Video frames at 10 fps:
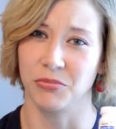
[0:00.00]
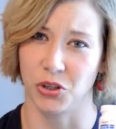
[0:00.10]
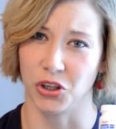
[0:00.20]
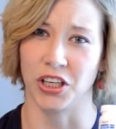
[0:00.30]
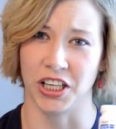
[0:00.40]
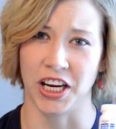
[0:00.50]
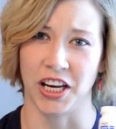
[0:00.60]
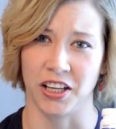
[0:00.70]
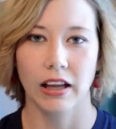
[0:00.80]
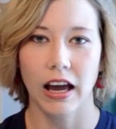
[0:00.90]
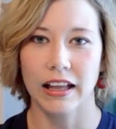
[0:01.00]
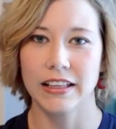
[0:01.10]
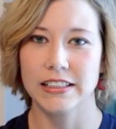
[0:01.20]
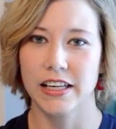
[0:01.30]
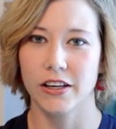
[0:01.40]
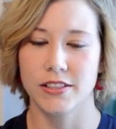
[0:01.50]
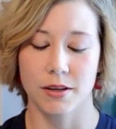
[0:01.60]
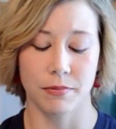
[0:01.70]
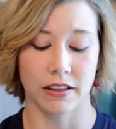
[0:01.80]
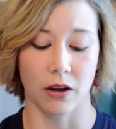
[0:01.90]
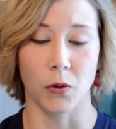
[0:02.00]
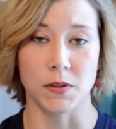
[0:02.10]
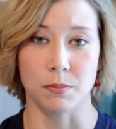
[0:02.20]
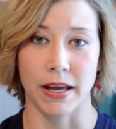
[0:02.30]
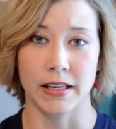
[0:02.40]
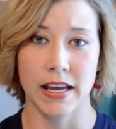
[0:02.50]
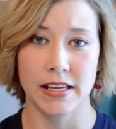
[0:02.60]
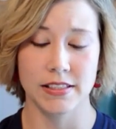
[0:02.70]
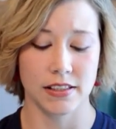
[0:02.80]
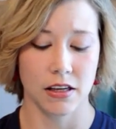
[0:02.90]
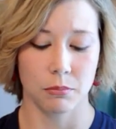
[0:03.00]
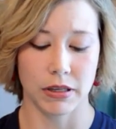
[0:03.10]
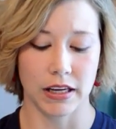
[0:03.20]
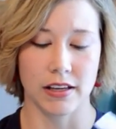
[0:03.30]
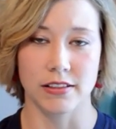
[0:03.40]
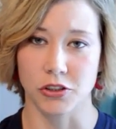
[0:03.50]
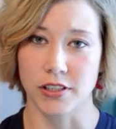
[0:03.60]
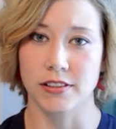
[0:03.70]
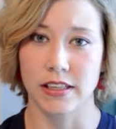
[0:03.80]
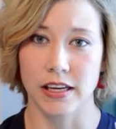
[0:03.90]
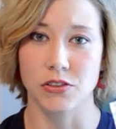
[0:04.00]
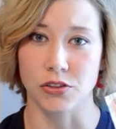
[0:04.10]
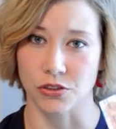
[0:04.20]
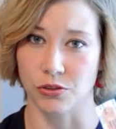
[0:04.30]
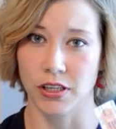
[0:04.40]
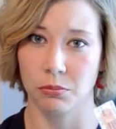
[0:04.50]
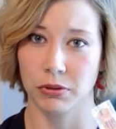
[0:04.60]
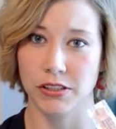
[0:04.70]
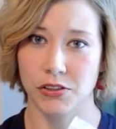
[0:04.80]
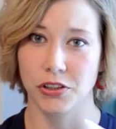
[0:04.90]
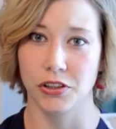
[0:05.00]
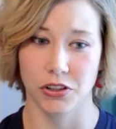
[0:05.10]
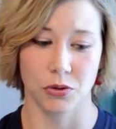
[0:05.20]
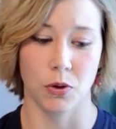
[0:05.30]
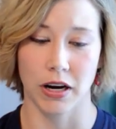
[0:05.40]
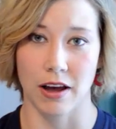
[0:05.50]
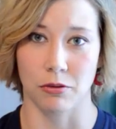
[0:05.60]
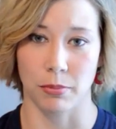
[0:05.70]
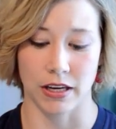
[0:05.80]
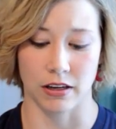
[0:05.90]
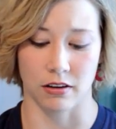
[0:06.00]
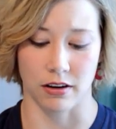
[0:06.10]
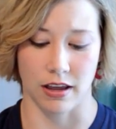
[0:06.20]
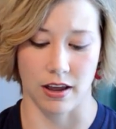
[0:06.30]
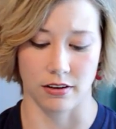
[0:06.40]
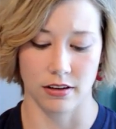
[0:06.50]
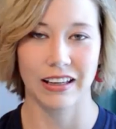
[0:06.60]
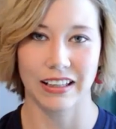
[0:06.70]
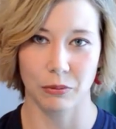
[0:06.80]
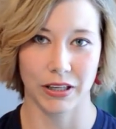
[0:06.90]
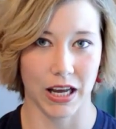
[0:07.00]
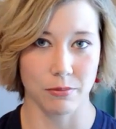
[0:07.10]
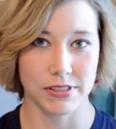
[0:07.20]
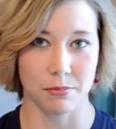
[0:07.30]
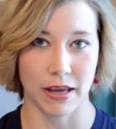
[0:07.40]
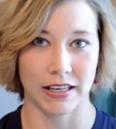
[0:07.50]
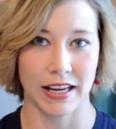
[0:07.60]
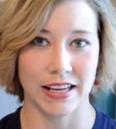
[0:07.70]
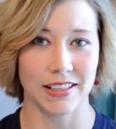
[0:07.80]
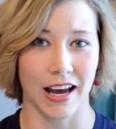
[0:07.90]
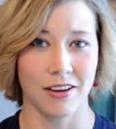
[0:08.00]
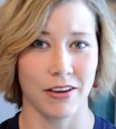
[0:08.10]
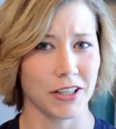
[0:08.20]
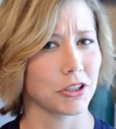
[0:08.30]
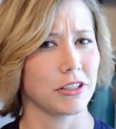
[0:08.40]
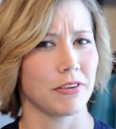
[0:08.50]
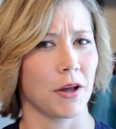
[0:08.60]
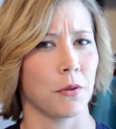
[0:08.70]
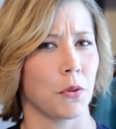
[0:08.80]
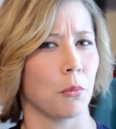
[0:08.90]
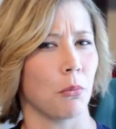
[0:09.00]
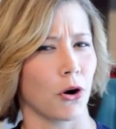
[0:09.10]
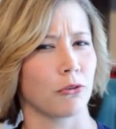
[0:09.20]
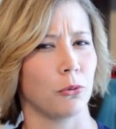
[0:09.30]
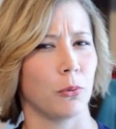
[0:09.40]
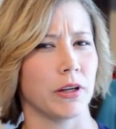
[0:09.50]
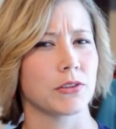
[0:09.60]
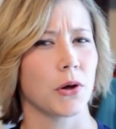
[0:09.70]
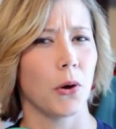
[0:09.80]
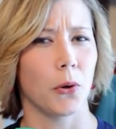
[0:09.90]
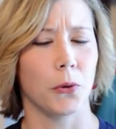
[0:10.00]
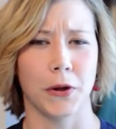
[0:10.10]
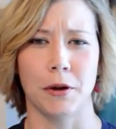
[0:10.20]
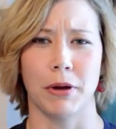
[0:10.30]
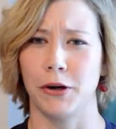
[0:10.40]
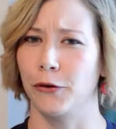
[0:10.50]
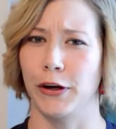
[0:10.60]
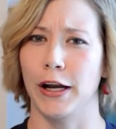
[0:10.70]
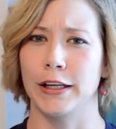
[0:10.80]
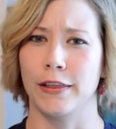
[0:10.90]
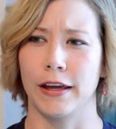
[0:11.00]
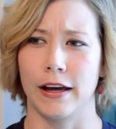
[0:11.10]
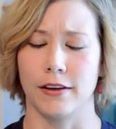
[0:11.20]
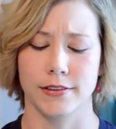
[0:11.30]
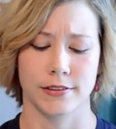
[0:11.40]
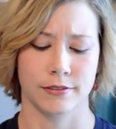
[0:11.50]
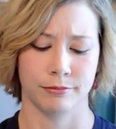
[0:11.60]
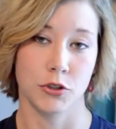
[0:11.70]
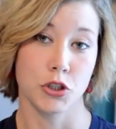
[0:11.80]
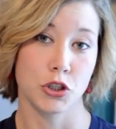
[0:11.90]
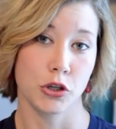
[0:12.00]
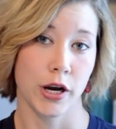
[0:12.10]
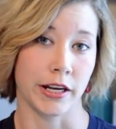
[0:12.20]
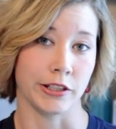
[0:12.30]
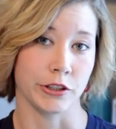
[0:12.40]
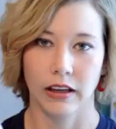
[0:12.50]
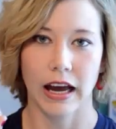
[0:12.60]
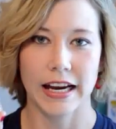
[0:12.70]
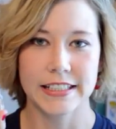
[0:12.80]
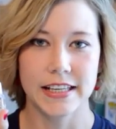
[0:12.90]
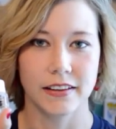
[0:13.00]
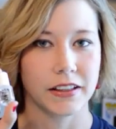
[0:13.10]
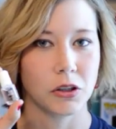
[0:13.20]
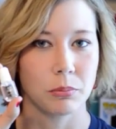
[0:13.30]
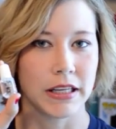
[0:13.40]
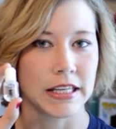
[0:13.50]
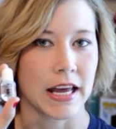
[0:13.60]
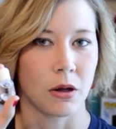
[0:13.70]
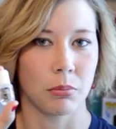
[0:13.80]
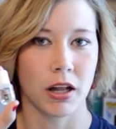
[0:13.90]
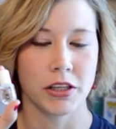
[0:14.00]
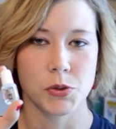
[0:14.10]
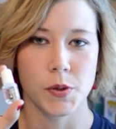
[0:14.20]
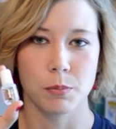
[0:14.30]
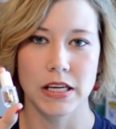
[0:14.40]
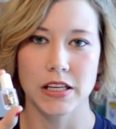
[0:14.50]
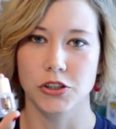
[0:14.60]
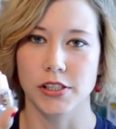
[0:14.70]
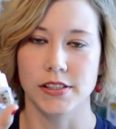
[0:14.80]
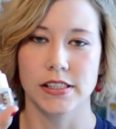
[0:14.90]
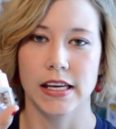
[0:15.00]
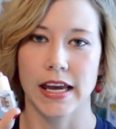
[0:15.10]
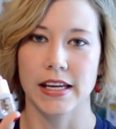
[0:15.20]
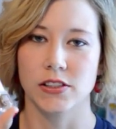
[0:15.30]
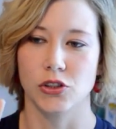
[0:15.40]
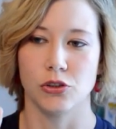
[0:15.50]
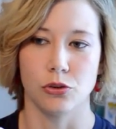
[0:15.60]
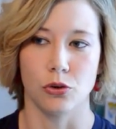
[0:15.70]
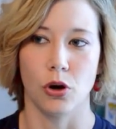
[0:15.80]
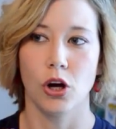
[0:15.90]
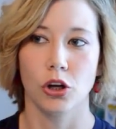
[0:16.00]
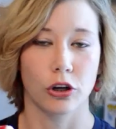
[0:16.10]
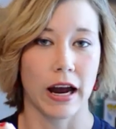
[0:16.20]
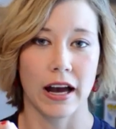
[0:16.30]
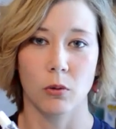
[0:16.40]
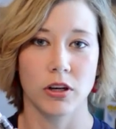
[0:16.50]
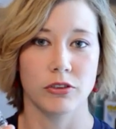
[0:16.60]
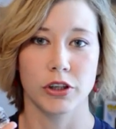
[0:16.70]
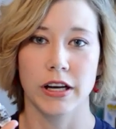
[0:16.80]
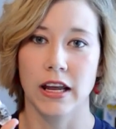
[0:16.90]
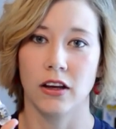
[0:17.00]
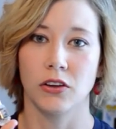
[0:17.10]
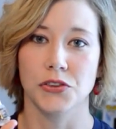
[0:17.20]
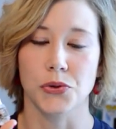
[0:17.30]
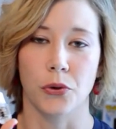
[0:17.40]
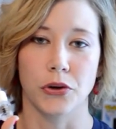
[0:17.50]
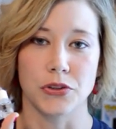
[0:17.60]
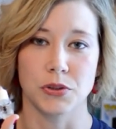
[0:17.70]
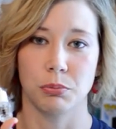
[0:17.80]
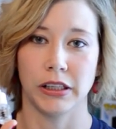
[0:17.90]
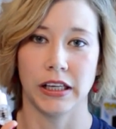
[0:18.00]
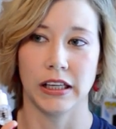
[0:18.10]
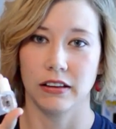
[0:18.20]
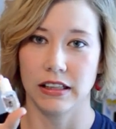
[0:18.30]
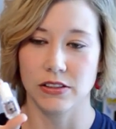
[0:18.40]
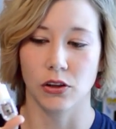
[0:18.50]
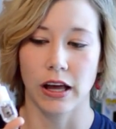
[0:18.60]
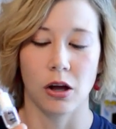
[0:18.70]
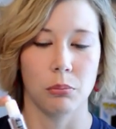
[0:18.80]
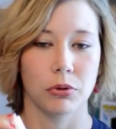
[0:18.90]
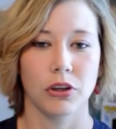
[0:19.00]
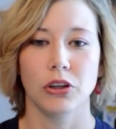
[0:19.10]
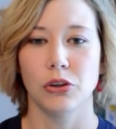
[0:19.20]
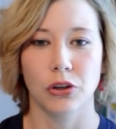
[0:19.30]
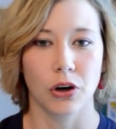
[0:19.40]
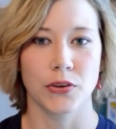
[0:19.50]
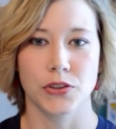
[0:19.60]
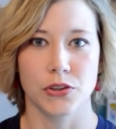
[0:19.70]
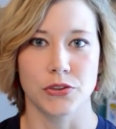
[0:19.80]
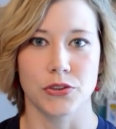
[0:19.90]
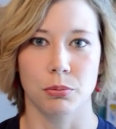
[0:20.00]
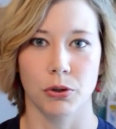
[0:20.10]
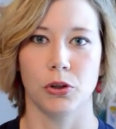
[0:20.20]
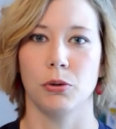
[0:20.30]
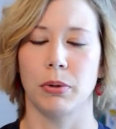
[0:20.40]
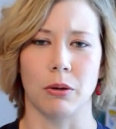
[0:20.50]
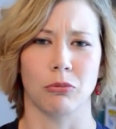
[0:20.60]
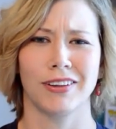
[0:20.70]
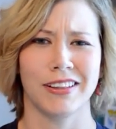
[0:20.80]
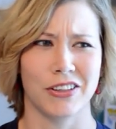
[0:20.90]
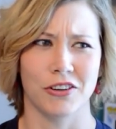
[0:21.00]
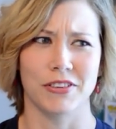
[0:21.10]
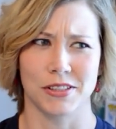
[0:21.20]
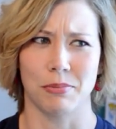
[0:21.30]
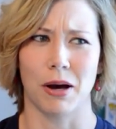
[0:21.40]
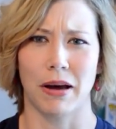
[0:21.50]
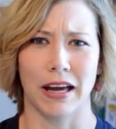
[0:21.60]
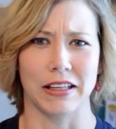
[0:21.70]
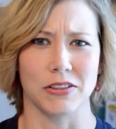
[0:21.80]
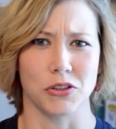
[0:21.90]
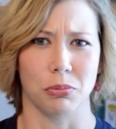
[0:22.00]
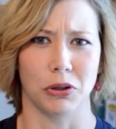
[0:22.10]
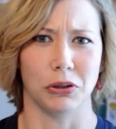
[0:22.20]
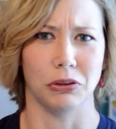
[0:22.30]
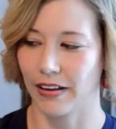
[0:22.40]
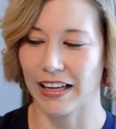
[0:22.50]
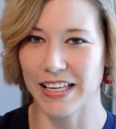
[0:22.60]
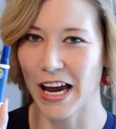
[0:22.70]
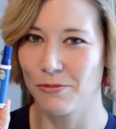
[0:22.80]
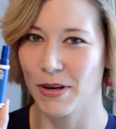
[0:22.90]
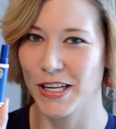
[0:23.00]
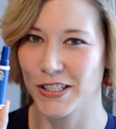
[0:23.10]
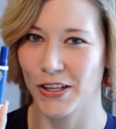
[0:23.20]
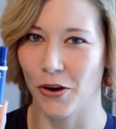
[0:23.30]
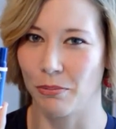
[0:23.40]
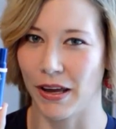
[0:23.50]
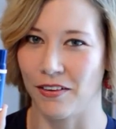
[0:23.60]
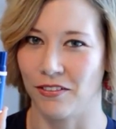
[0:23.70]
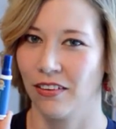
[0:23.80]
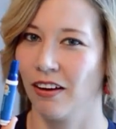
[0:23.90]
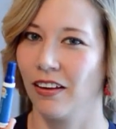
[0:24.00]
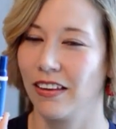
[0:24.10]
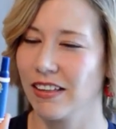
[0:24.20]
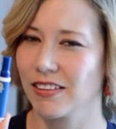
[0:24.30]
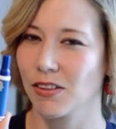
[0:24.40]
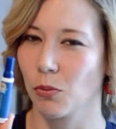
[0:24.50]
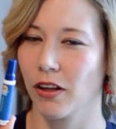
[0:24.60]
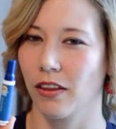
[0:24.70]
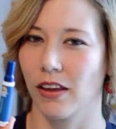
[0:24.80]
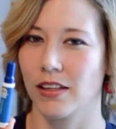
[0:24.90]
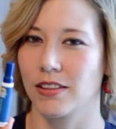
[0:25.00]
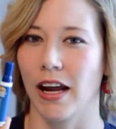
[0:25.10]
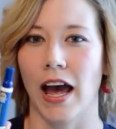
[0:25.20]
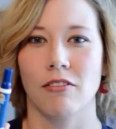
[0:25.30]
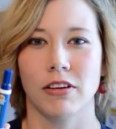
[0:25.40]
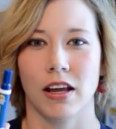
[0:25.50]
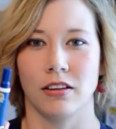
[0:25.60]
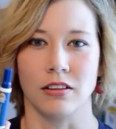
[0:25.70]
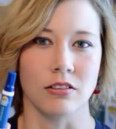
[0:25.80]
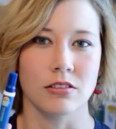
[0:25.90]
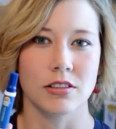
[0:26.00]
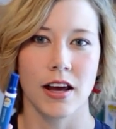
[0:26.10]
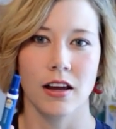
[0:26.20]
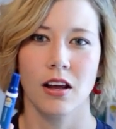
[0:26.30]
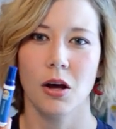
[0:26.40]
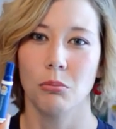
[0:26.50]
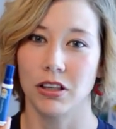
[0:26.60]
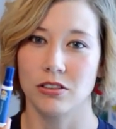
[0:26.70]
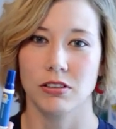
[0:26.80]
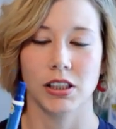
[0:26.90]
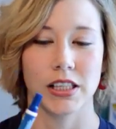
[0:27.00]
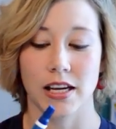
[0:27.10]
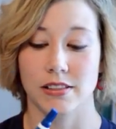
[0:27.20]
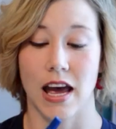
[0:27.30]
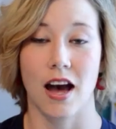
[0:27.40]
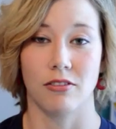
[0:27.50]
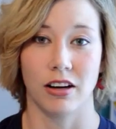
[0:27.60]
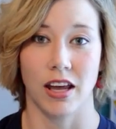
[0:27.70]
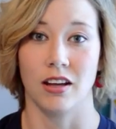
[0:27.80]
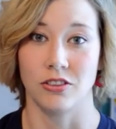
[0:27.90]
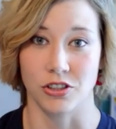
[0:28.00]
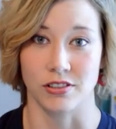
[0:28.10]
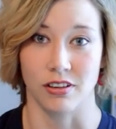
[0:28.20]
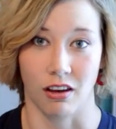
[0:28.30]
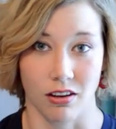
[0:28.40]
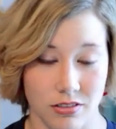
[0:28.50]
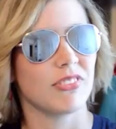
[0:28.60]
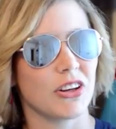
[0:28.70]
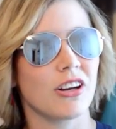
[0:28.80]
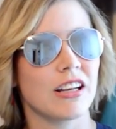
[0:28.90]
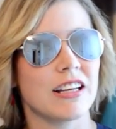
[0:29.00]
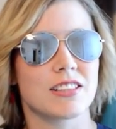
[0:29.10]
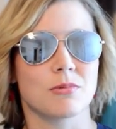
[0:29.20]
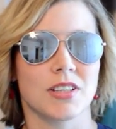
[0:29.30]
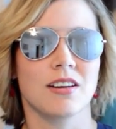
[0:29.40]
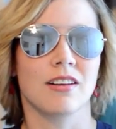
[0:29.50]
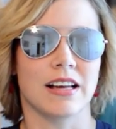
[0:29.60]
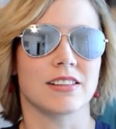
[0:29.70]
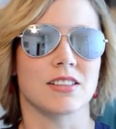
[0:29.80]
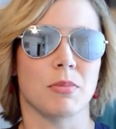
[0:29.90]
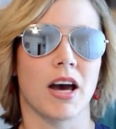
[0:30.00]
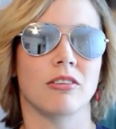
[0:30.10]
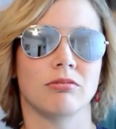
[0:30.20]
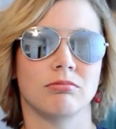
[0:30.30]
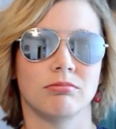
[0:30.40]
You're going to need it. I like to carry something that holds Band-Aids because just in case you do get a blister, you want to have a Band-Aid on hand. And when it comes to Band-Aids, I've actually found that the Marvel ones hold on better than anything else. Strange. I take a little bitty nail polish with me just in case you crack one of your nails or you split it. This will help. You can also use super glue, but I'm really nervous about packing super glue. A Tide Mini To Go pen. This is one of the things that I haven't had to use yet, but it's really nice to have on hand just in case. You're gonna need some sunglasses, man.